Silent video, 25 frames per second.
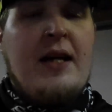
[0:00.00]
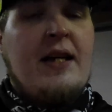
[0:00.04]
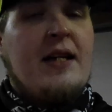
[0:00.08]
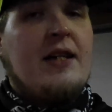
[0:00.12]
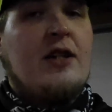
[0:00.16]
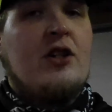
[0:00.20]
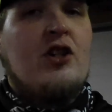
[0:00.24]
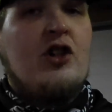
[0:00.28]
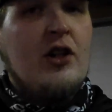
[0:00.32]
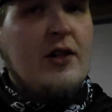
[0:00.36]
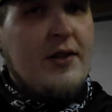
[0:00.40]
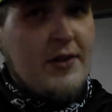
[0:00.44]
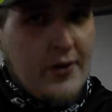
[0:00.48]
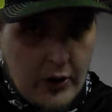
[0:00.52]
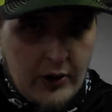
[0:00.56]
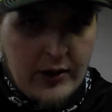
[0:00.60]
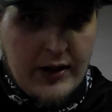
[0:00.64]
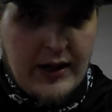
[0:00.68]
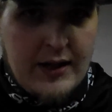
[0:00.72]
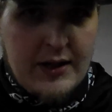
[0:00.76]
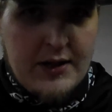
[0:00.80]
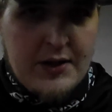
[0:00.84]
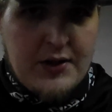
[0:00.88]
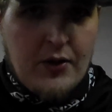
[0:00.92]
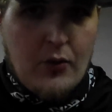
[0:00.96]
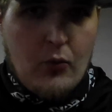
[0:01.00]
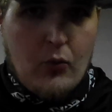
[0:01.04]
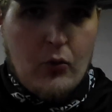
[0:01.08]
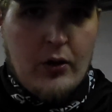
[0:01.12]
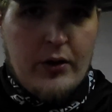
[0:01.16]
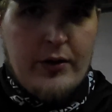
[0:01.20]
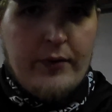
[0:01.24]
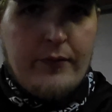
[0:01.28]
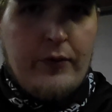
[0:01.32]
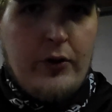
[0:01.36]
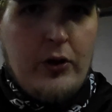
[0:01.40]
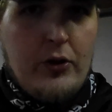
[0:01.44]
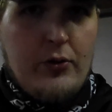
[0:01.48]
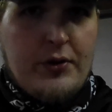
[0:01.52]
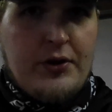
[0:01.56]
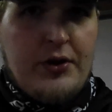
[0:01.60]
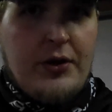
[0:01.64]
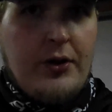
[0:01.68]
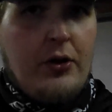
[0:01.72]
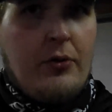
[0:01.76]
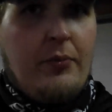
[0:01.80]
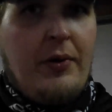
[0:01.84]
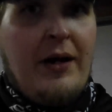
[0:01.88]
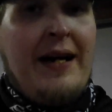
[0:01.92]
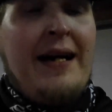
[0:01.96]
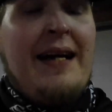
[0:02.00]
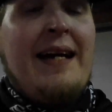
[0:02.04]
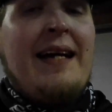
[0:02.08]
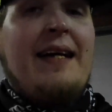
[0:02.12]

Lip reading: He's just starting to get into the world of YouTube.